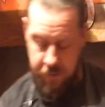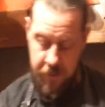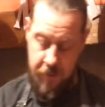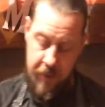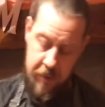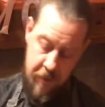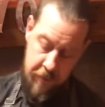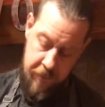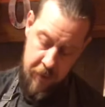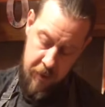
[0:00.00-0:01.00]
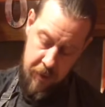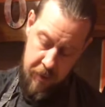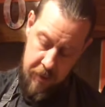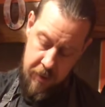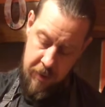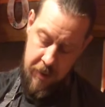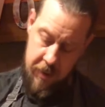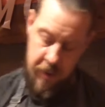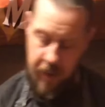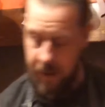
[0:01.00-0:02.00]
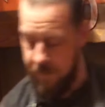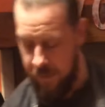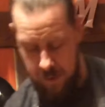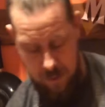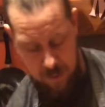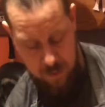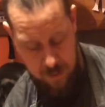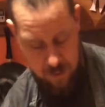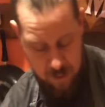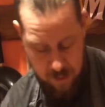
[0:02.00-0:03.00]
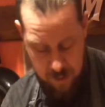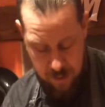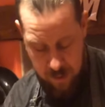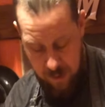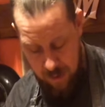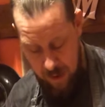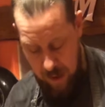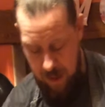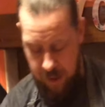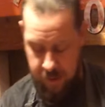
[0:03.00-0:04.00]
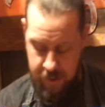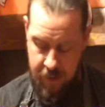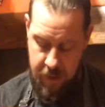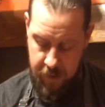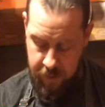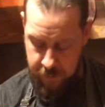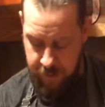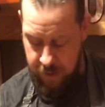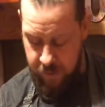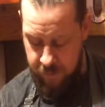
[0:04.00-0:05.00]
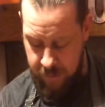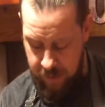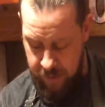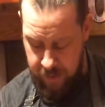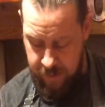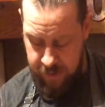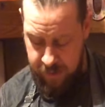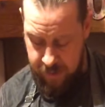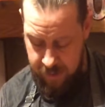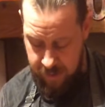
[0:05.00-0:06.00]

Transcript: squeeze of oil in there, and I'm going to break up my yeast